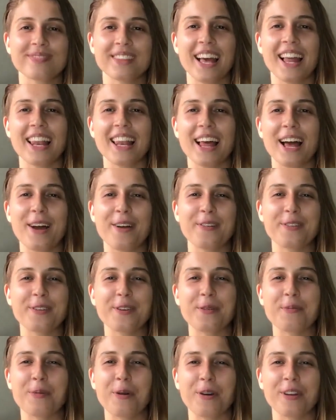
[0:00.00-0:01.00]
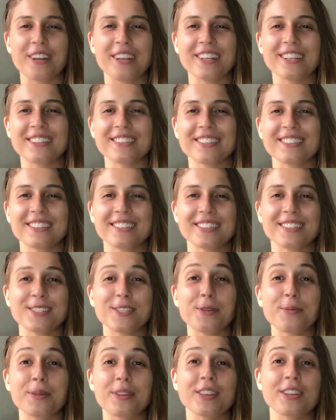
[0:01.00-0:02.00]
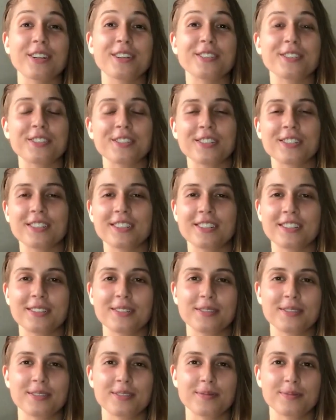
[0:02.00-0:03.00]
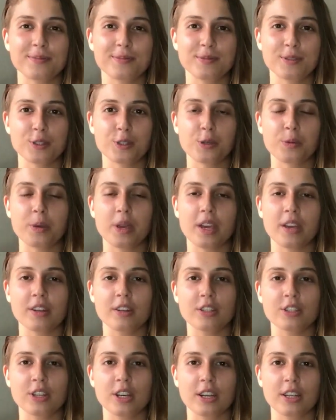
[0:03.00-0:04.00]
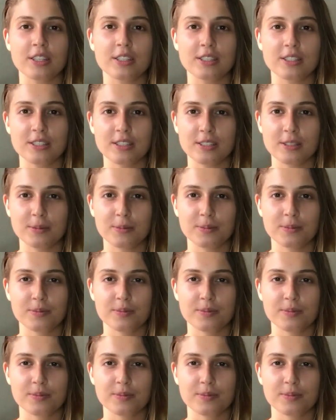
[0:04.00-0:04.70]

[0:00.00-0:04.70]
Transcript: allow your body to be nurtured, to be energized.